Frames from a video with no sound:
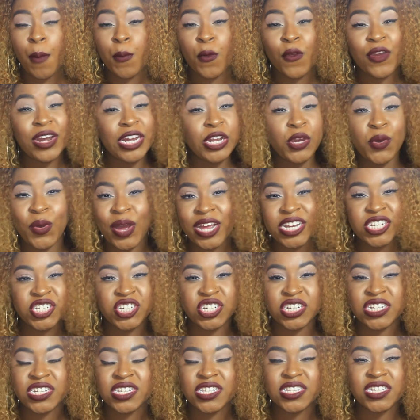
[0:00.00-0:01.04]
or any
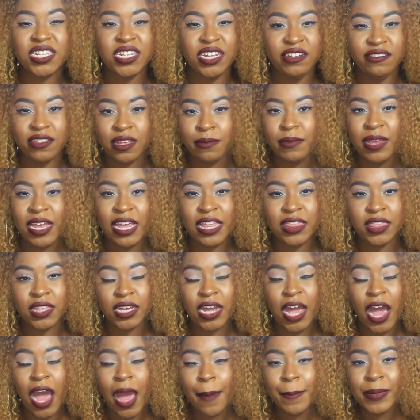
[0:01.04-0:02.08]
questions, leave them in the
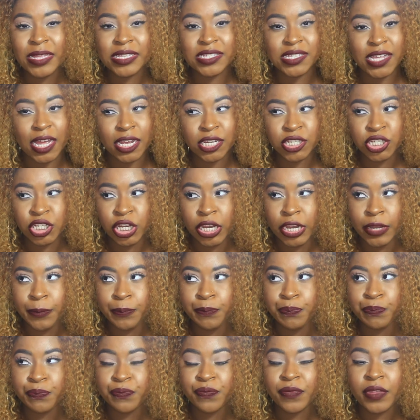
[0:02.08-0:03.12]
comment
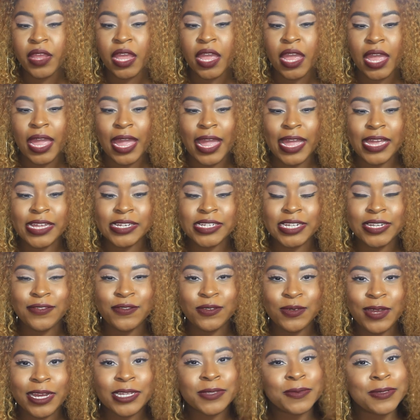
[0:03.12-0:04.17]
section. And if
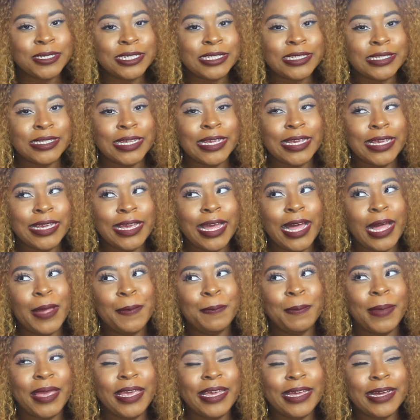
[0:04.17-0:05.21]
you guys want to see a
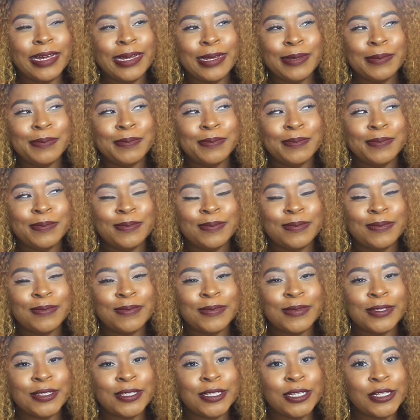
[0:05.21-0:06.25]
makeup
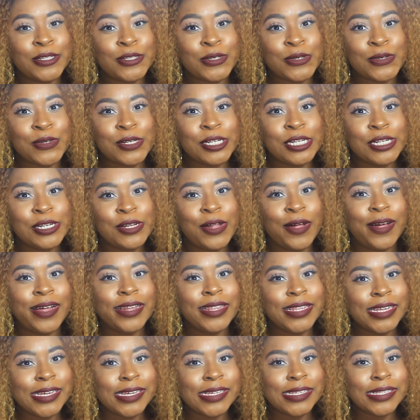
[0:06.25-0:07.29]
tutorial
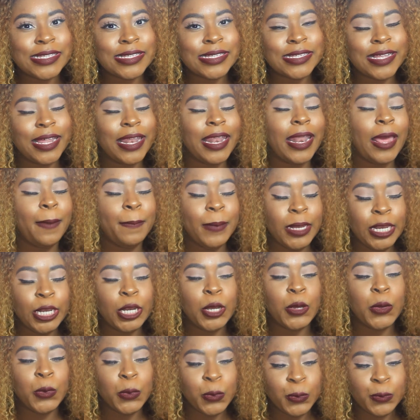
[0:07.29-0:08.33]
on this, let me
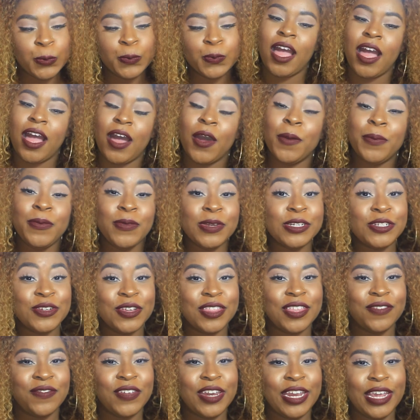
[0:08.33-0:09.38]
know. Hope you
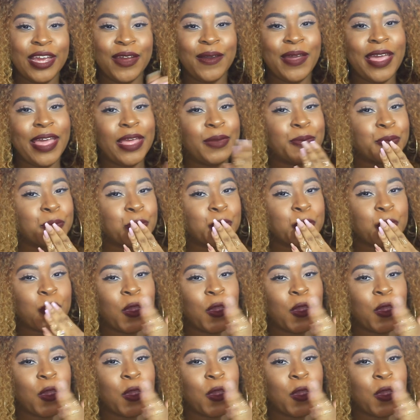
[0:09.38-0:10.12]
enjoyed the video, and